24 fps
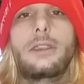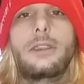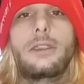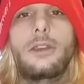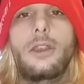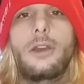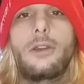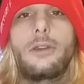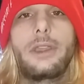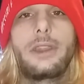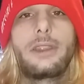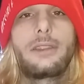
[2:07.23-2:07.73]
You
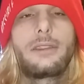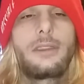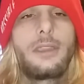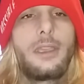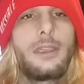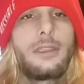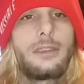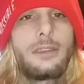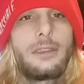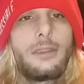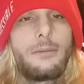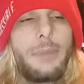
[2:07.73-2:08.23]
know,
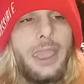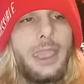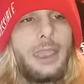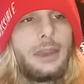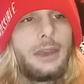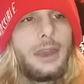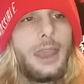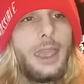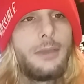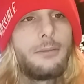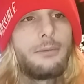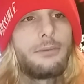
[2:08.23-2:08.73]
it's a
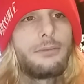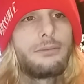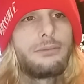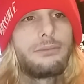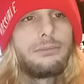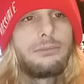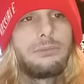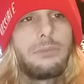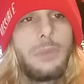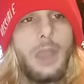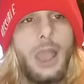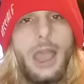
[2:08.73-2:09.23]
pain that
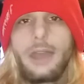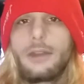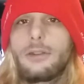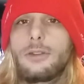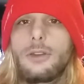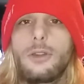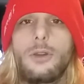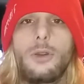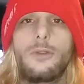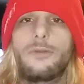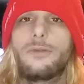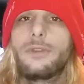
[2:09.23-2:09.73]
I don't
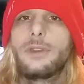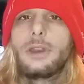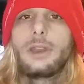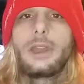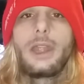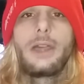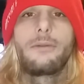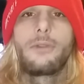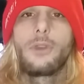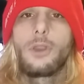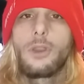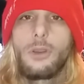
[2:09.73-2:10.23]
know if it'll
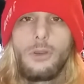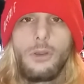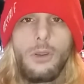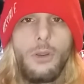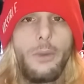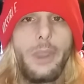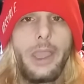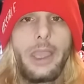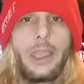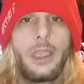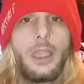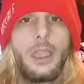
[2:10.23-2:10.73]
ever go
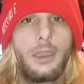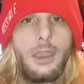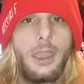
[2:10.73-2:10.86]
away.